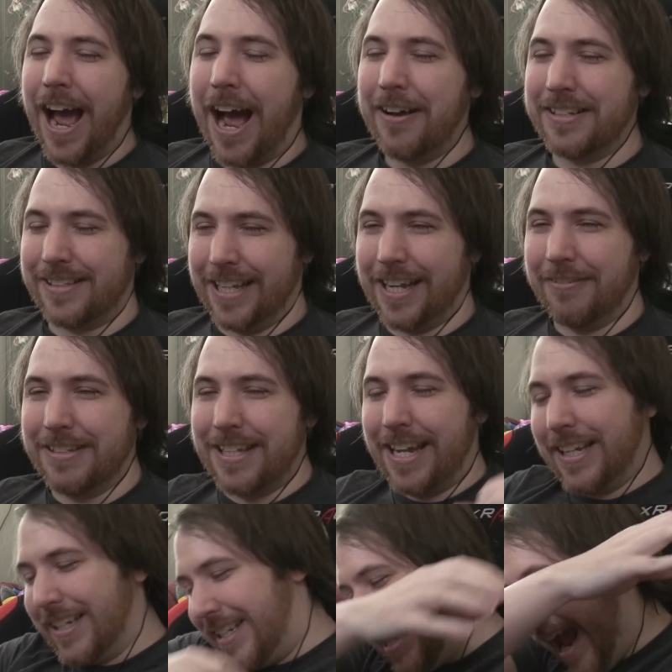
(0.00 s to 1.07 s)
I was thinking it was
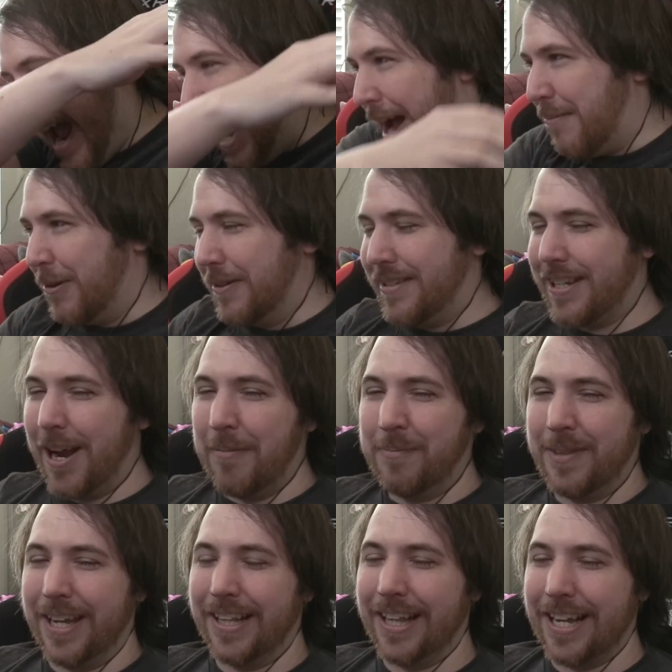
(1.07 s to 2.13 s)
like dab or something,